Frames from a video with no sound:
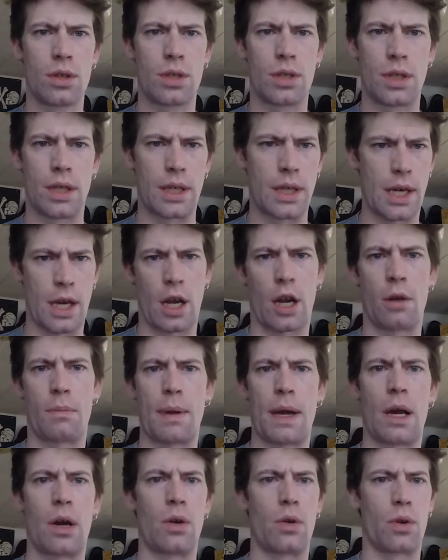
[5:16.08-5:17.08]
to care
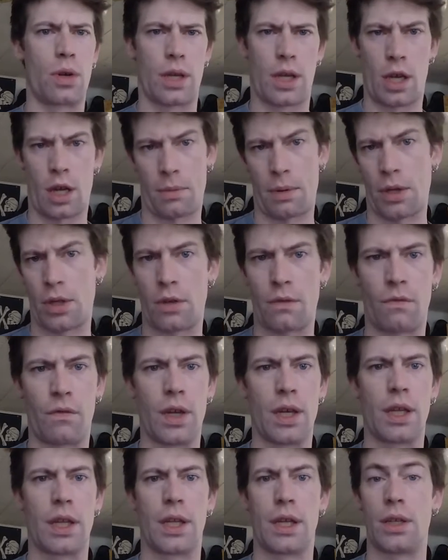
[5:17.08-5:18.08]
about or to care about your
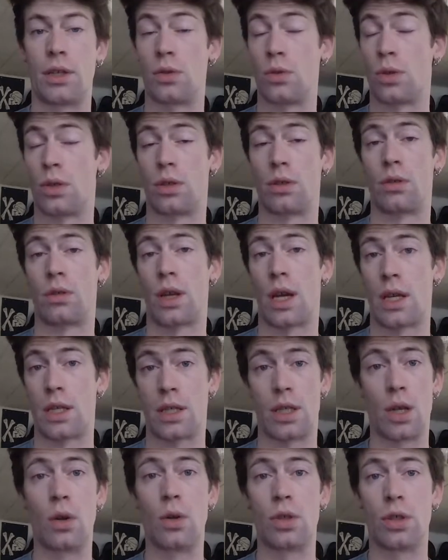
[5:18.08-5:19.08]
feelings or
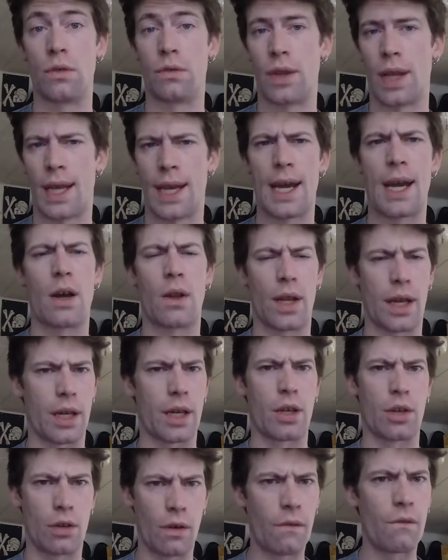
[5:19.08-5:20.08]
has told you flat out,
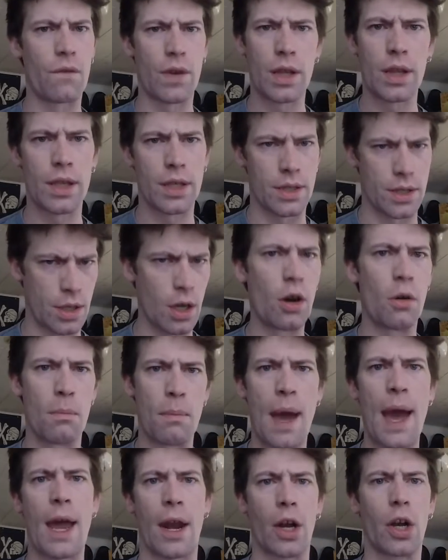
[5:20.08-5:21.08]
like, your feelings don't
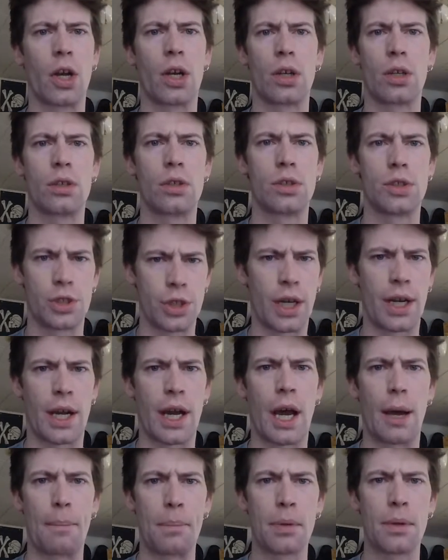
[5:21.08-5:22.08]
matter, shut
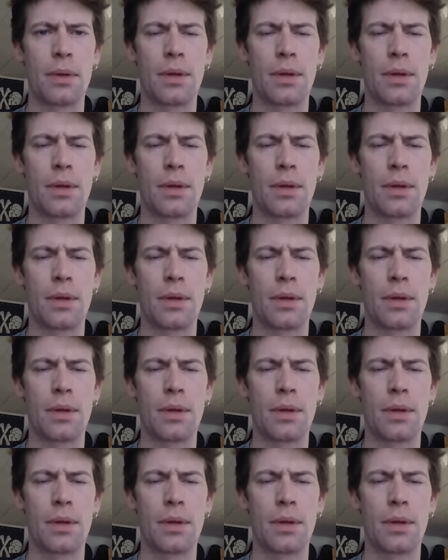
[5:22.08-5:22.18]
up.